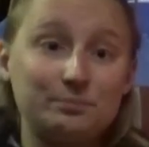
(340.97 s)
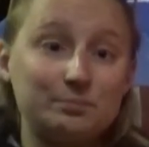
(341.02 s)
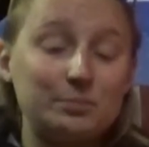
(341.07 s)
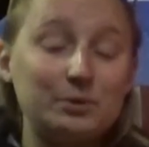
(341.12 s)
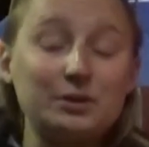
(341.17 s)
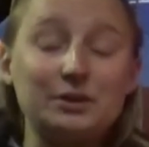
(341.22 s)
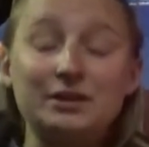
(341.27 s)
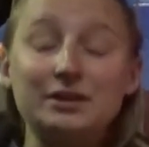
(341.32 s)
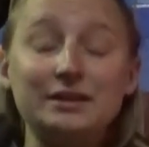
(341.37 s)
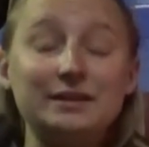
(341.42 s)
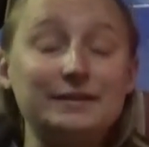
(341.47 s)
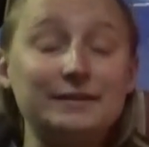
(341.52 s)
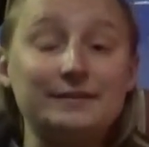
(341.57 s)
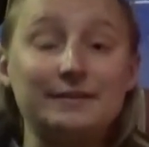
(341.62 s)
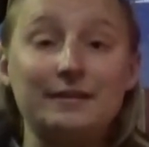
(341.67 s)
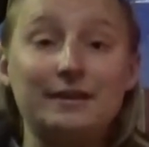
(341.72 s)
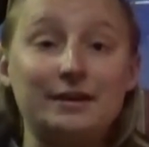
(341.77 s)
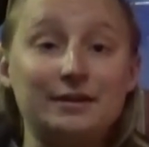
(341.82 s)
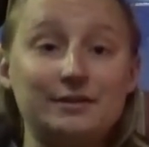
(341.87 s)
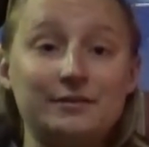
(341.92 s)
please
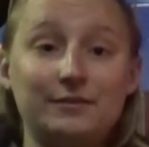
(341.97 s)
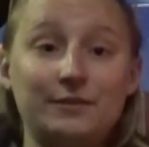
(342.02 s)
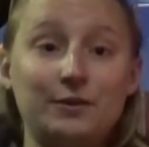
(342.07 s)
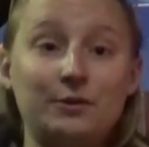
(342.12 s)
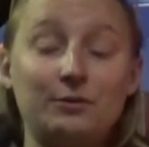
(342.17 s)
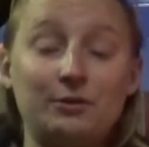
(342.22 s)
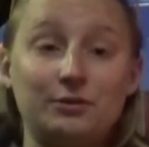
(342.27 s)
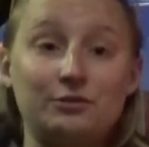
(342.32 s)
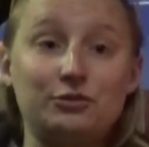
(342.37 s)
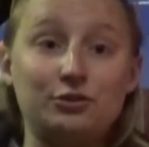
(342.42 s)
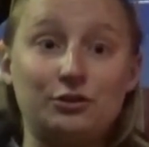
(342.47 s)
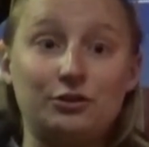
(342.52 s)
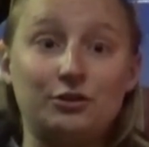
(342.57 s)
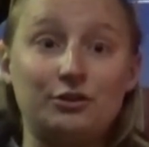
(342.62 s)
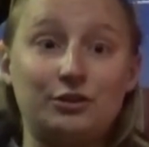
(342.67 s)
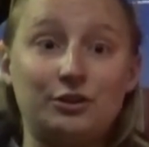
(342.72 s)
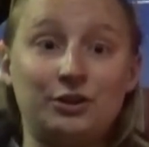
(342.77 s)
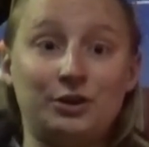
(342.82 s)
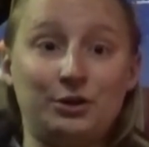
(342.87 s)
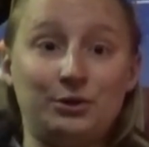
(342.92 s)
let us know that
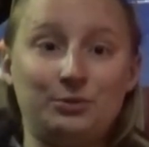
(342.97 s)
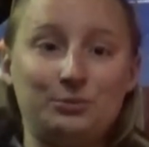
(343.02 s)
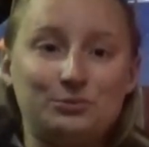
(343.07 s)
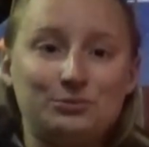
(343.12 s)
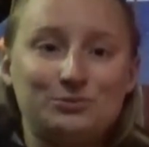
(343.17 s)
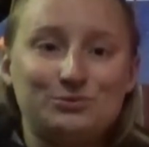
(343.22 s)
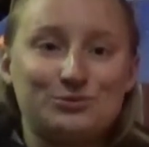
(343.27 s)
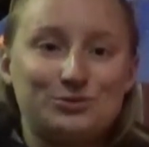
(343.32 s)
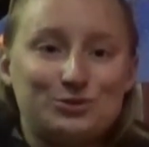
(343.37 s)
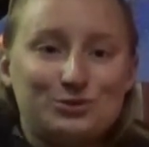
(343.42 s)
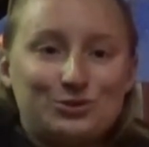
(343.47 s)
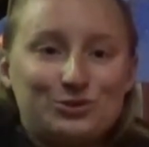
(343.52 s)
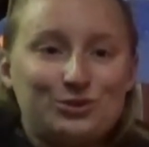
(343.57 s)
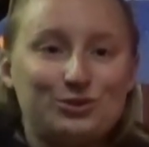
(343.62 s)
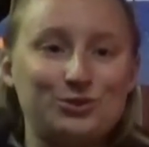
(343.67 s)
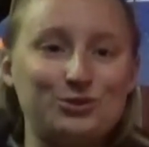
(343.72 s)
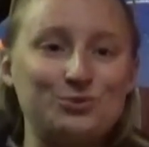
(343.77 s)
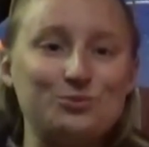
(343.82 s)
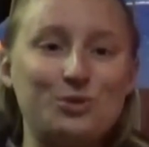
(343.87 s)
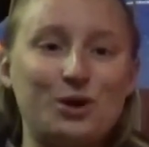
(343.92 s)

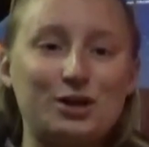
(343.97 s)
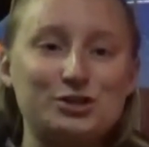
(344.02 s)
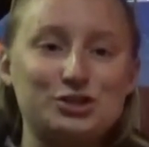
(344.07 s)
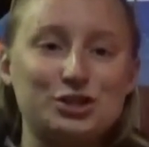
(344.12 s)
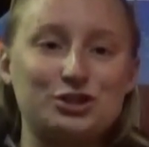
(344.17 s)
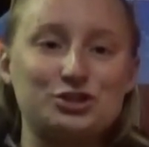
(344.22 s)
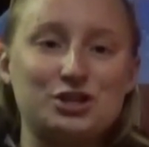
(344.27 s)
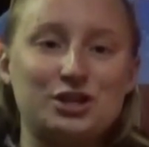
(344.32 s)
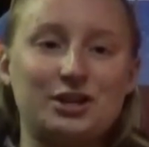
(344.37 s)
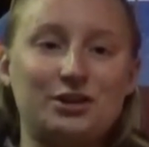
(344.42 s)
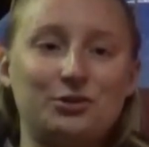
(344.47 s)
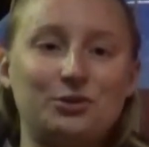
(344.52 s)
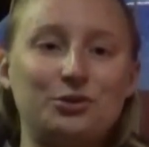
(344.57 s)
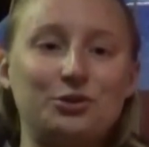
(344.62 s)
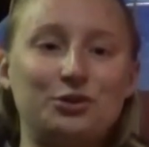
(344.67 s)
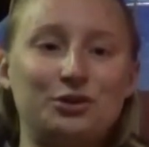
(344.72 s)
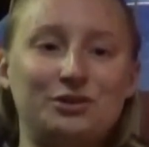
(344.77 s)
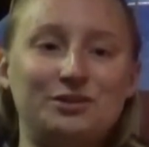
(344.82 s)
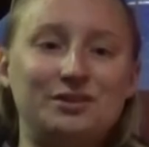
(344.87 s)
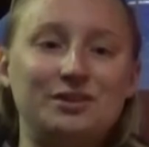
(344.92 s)
you watch our channel,
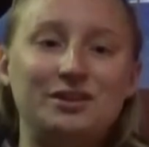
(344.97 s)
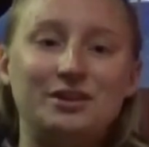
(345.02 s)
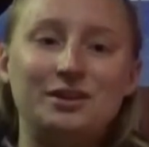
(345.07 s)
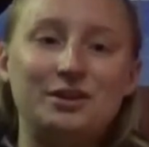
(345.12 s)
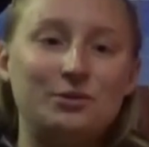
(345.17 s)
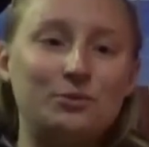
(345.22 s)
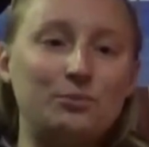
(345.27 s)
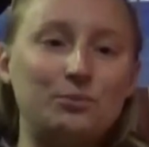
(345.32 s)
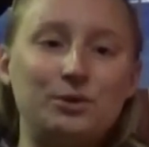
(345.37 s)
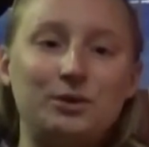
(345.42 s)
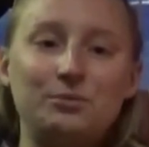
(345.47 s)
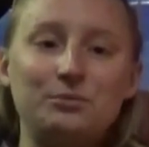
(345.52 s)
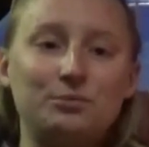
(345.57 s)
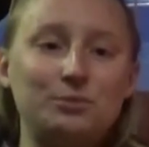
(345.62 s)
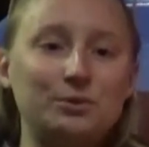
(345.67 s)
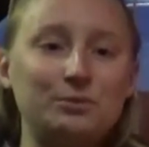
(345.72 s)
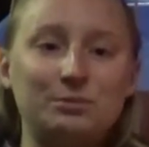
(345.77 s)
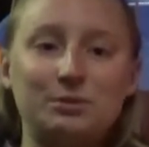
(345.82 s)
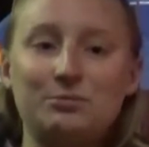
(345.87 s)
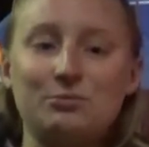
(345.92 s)
and we
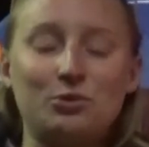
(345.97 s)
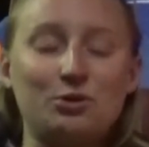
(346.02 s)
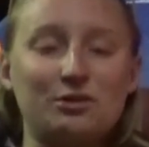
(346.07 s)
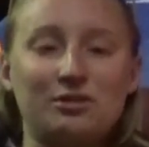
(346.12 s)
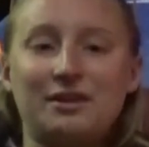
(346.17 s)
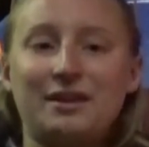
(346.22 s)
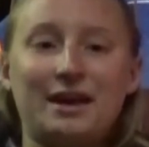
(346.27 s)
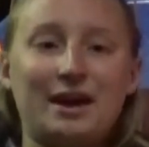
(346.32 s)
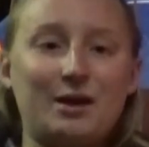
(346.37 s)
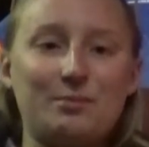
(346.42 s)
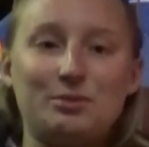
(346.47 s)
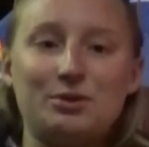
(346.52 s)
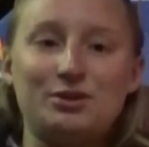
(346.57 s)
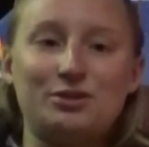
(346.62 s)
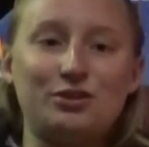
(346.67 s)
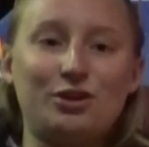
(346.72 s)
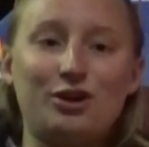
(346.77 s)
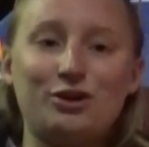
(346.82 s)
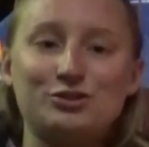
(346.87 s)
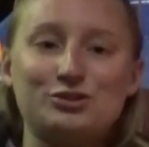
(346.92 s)
would be more than happy to
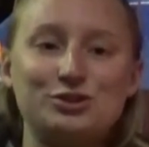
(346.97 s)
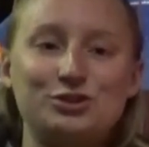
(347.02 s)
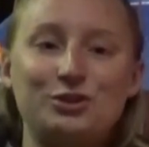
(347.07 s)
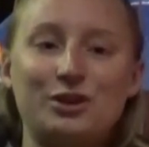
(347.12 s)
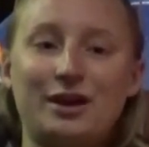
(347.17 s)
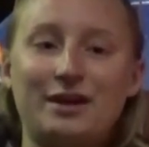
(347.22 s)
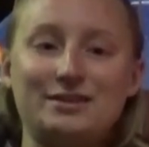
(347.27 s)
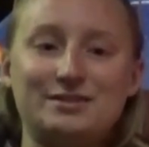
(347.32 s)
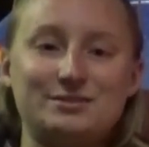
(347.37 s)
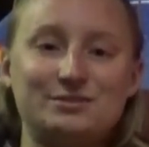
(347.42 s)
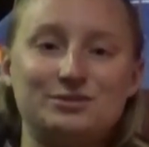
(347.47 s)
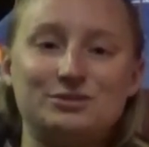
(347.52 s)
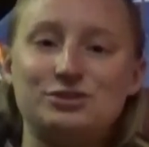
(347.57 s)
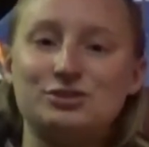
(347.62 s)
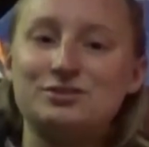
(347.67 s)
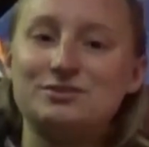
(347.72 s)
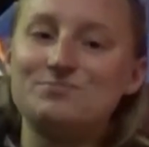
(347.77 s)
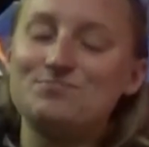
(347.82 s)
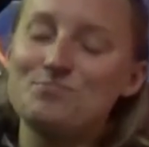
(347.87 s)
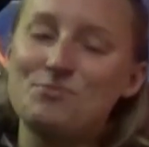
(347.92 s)
talk to you guys. And
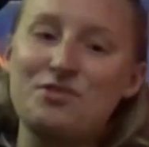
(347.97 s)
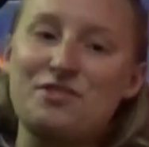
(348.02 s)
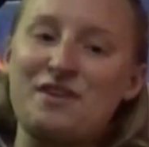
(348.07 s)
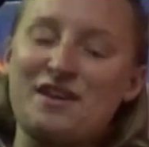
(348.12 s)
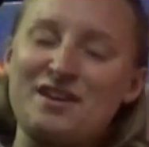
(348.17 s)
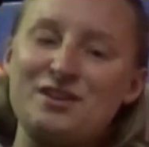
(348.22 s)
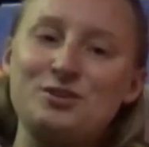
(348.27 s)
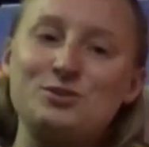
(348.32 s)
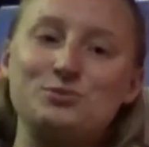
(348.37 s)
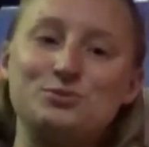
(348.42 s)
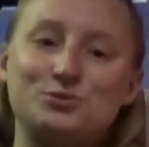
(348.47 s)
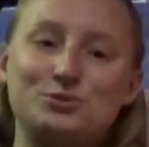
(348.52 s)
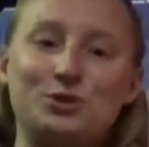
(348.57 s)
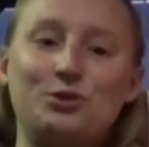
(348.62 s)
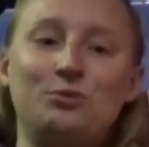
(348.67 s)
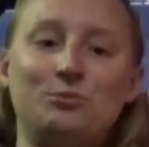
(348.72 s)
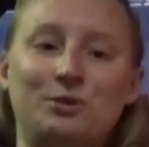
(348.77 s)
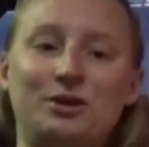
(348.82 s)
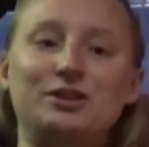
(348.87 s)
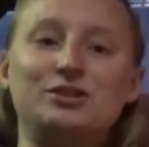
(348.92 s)
just thank you
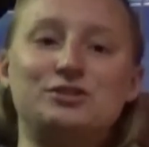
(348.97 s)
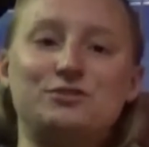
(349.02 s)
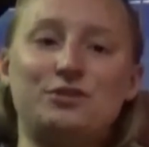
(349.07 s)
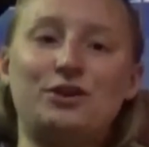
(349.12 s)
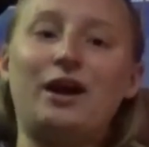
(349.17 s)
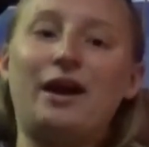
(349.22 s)
so much for